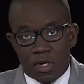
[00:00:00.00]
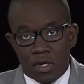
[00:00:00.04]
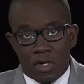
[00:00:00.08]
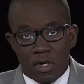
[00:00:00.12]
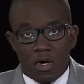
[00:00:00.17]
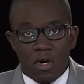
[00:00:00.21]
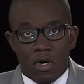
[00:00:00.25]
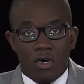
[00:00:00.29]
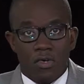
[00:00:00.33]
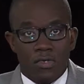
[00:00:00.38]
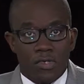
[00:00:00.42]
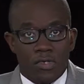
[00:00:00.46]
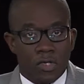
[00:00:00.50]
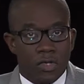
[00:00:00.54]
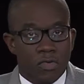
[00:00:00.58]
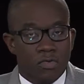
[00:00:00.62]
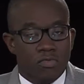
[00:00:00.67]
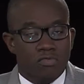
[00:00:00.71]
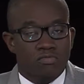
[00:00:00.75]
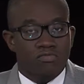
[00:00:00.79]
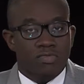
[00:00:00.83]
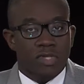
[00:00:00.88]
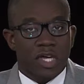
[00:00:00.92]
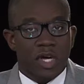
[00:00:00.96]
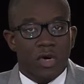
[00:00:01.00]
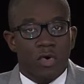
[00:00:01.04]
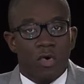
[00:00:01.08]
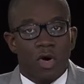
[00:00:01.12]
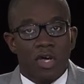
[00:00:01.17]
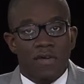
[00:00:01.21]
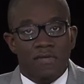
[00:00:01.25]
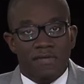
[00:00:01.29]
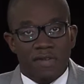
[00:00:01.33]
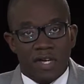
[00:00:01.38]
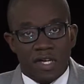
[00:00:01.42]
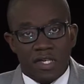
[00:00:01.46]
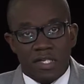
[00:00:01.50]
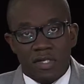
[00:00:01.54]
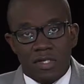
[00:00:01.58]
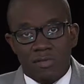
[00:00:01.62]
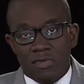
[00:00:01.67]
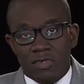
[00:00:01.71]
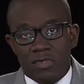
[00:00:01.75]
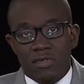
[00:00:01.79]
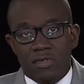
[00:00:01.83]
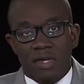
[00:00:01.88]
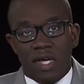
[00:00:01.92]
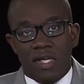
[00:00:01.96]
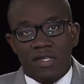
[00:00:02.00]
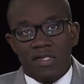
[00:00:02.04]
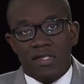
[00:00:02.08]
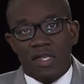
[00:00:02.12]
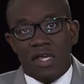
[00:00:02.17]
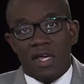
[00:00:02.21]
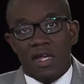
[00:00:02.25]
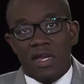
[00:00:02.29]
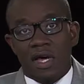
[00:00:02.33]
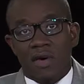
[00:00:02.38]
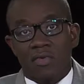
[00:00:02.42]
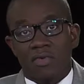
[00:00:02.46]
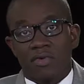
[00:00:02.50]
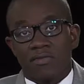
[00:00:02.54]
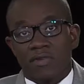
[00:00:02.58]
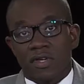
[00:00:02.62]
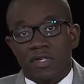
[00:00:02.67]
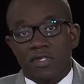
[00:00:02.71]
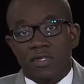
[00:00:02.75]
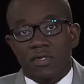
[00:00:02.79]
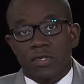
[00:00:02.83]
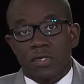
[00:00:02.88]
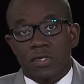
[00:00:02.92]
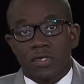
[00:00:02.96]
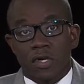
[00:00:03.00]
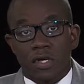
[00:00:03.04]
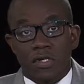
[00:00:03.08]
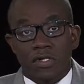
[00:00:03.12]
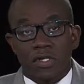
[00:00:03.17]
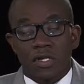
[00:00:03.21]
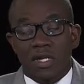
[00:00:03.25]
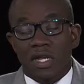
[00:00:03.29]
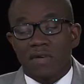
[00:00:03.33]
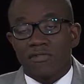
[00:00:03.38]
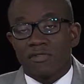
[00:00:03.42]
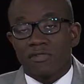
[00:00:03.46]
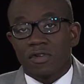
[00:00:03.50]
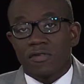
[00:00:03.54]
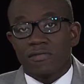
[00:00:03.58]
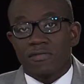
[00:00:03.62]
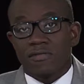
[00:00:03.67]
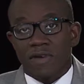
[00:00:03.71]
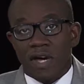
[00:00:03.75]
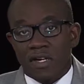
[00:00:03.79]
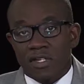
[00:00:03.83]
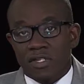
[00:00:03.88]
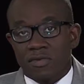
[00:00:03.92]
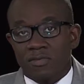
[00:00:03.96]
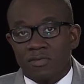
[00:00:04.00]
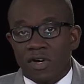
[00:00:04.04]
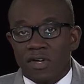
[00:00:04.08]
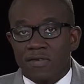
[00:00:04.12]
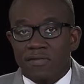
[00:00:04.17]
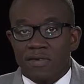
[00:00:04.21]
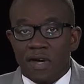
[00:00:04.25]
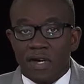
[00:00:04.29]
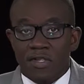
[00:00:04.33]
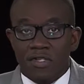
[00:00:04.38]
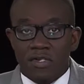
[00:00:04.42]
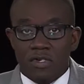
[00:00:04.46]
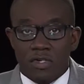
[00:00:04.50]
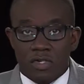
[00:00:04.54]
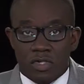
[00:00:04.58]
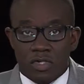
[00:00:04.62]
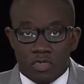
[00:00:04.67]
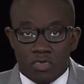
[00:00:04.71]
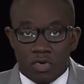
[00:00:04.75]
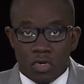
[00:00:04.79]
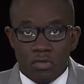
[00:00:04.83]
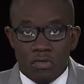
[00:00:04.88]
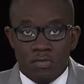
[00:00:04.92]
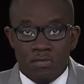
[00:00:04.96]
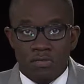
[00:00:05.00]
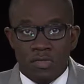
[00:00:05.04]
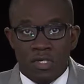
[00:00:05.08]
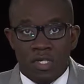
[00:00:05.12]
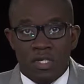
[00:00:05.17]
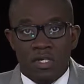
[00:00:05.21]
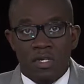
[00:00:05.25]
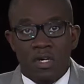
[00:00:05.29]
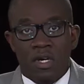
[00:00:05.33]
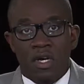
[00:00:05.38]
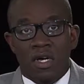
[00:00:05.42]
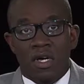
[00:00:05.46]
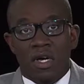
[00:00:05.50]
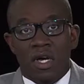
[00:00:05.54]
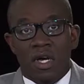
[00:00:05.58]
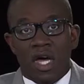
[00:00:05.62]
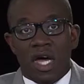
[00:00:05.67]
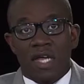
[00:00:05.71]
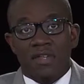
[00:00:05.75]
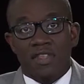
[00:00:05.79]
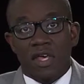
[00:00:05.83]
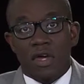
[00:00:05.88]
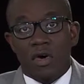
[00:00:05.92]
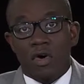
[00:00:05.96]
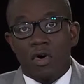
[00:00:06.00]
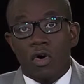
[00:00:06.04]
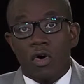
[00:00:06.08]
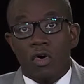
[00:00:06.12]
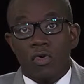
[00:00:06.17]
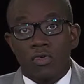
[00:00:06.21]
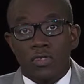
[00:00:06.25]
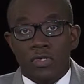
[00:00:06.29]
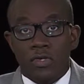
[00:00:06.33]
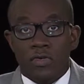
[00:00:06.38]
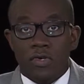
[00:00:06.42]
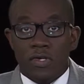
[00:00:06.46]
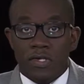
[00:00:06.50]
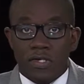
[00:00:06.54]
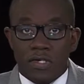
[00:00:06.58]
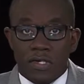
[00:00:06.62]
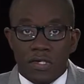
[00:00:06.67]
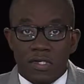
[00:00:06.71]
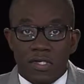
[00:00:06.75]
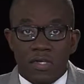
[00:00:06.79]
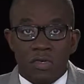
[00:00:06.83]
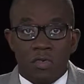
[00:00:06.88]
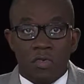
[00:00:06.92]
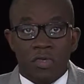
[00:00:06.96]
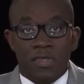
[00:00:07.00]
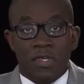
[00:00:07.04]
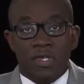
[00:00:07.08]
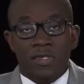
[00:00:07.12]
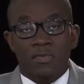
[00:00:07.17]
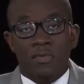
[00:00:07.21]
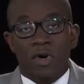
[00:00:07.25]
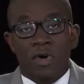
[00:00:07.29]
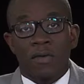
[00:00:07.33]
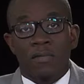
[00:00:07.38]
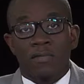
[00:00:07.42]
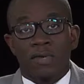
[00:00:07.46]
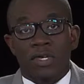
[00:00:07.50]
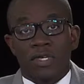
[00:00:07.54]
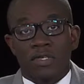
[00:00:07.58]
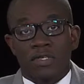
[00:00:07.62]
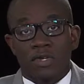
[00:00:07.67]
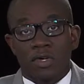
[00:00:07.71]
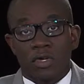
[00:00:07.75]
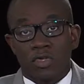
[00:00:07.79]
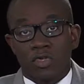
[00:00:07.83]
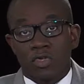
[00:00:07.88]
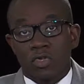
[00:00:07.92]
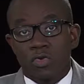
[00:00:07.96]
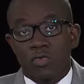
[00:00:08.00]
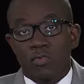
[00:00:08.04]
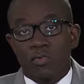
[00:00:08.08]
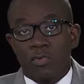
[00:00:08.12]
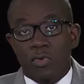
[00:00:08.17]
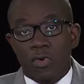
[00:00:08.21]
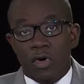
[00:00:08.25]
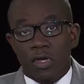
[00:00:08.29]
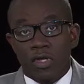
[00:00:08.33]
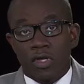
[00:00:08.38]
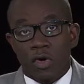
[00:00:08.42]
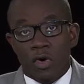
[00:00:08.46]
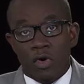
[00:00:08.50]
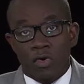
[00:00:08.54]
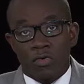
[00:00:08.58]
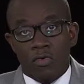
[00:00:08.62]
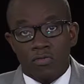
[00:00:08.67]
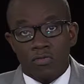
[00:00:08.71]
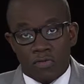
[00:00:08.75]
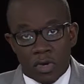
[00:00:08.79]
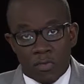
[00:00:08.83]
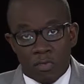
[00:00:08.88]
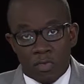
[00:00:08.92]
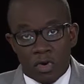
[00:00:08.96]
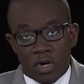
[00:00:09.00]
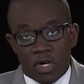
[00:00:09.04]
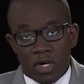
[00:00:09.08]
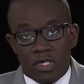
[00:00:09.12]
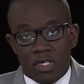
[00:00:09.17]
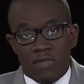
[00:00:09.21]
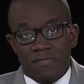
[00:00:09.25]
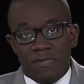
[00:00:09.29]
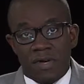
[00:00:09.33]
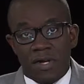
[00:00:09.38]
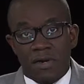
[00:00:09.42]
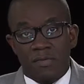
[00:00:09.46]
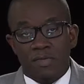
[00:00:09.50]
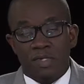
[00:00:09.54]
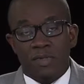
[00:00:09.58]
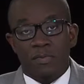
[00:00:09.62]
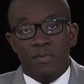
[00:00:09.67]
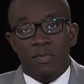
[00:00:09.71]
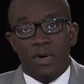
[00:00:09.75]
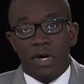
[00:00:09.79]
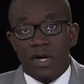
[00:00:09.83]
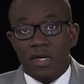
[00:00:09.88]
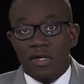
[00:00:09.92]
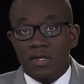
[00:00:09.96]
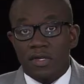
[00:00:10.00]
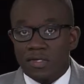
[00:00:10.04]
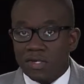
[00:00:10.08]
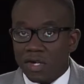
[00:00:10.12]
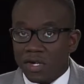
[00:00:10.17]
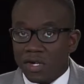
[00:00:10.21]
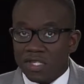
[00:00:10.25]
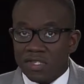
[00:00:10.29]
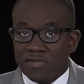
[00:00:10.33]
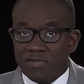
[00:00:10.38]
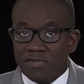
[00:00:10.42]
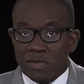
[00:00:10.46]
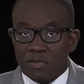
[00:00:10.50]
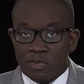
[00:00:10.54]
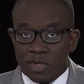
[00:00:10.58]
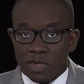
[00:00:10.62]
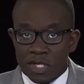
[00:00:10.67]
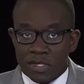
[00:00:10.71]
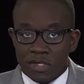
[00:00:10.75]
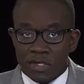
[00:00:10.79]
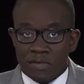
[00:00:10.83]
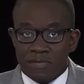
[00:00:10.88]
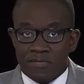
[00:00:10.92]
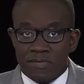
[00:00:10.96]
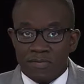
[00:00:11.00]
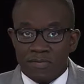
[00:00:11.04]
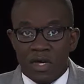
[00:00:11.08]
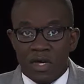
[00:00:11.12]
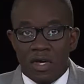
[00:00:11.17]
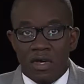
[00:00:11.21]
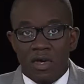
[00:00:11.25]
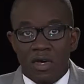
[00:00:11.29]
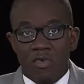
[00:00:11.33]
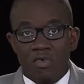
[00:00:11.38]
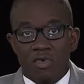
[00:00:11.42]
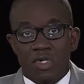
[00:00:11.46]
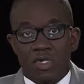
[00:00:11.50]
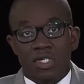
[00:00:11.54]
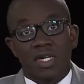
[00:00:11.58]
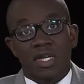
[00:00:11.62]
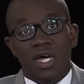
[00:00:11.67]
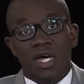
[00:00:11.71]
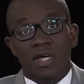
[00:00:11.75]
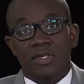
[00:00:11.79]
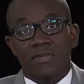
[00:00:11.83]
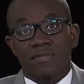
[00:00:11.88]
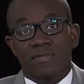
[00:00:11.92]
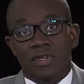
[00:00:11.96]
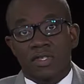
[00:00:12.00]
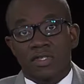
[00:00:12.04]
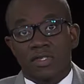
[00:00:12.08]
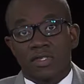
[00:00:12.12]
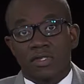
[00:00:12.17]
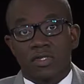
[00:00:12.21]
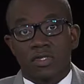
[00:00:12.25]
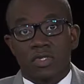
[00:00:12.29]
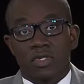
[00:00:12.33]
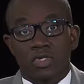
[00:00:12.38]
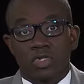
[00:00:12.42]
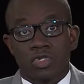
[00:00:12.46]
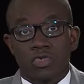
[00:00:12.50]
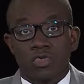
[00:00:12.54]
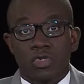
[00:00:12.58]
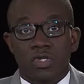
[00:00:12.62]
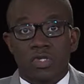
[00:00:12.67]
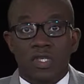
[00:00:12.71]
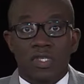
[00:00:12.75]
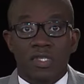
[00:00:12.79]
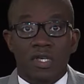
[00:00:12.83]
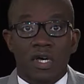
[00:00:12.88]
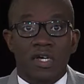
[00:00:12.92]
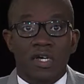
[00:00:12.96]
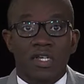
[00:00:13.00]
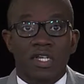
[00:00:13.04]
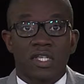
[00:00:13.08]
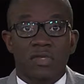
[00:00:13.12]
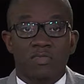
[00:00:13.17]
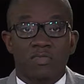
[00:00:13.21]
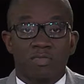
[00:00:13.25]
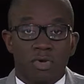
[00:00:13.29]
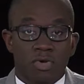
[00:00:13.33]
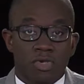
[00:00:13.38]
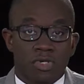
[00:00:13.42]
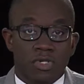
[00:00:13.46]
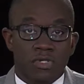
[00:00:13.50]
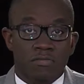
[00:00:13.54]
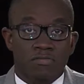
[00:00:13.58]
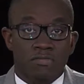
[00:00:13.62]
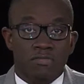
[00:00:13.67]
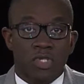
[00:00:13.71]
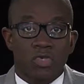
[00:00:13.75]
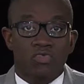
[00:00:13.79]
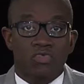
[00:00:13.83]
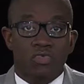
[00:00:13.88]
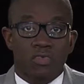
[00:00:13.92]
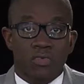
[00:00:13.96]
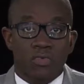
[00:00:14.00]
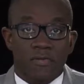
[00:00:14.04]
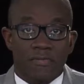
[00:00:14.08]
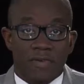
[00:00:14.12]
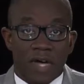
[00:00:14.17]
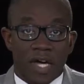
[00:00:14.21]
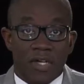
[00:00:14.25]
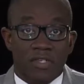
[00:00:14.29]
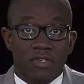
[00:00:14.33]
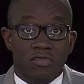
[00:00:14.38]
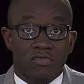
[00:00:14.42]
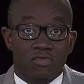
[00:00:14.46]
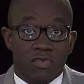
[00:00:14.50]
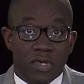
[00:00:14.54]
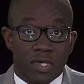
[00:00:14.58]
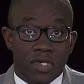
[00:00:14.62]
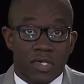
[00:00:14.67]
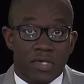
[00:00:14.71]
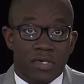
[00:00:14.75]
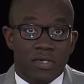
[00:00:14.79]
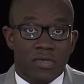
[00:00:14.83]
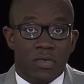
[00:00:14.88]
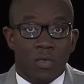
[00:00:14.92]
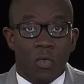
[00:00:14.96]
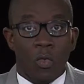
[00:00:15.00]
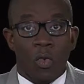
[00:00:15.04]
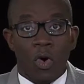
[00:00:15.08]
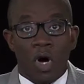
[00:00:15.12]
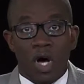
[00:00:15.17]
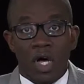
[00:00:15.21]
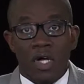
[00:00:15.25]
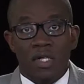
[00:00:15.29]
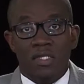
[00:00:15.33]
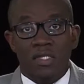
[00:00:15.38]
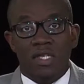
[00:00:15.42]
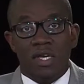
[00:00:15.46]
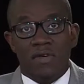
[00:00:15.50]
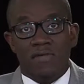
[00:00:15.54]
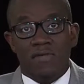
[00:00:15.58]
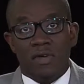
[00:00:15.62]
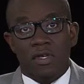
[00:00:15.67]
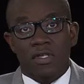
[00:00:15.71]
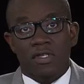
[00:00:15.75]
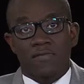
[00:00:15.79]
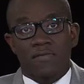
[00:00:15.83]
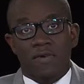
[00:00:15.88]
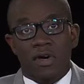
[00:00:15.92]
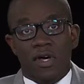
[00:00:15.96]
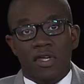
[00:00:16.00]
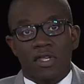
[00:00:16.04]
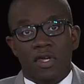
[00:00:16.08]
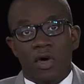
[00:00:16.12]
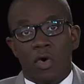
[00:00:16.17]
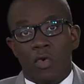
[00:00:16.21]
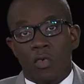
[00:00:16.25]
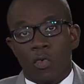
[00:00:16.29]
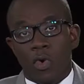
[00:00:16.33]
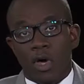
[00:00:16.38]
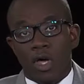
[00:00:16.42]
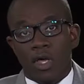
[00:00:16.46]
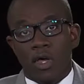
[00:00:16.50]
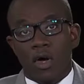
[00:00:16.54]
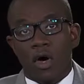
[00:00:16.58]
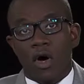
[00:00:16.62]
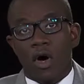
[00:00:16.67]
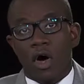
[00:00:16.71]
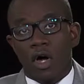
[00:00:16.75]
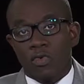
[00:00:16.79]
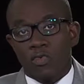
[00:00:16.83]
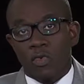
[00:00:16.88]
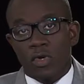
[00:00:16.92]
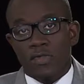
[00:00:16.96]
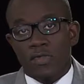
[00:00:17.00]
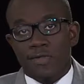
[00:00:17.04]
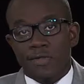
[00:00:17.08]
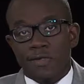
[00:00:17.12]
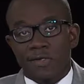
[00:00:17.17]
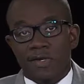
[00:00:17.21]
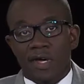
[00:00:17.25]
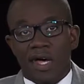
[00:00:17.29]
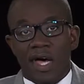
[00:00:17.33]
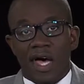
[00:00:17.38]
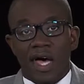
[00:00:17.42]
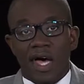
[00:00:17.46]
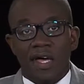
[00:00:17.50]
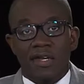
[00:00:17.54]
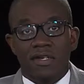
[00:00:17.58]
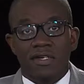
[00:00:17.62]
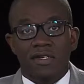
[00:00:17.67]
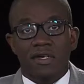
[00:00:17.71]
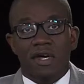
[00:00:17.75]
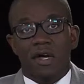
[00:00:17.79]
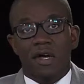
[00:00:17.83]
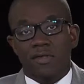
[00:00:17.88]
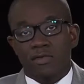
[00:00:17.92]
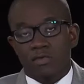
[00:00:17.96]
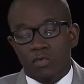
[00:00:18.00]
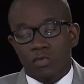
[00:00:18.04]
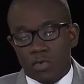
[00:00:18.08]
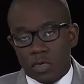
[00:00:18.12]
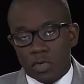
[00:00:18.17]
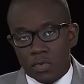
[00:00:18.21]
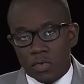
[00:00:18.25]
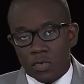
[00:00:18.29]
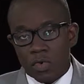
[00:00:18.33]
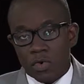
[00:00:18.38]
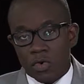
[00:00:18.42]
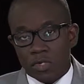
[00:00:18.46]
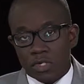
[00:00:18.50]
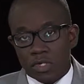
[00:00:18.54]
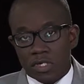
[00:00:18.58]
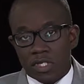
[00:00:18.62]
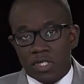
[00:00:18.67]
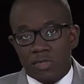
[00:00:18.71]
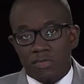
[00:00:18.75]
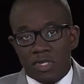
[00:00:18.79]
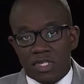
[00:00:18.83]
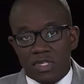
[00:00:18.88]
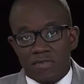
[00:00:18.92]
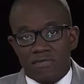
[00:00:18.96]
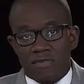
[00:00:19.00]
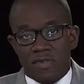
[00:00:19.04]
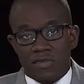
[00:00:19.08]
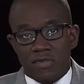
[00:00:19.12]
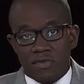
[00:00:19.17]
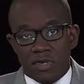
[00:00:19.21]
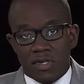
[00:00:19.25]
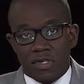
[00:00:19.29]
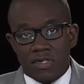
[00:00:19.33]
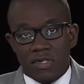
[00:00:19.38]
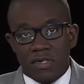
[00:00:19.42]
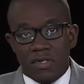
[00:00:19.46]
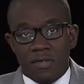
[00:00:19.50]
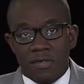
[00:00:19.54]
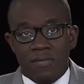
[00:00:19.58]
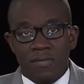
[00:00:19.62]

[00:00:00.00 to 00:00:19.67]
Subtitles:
Also, they're quite flexible as they allow investors a certain level of factor-by-factor control. And they are also consistent with the Smart Beta 2.0 framework developed by Scientific Beta, which allows investors to choose desired exposure to factor risks while diversifying away unwanted and unrewarded specific risk.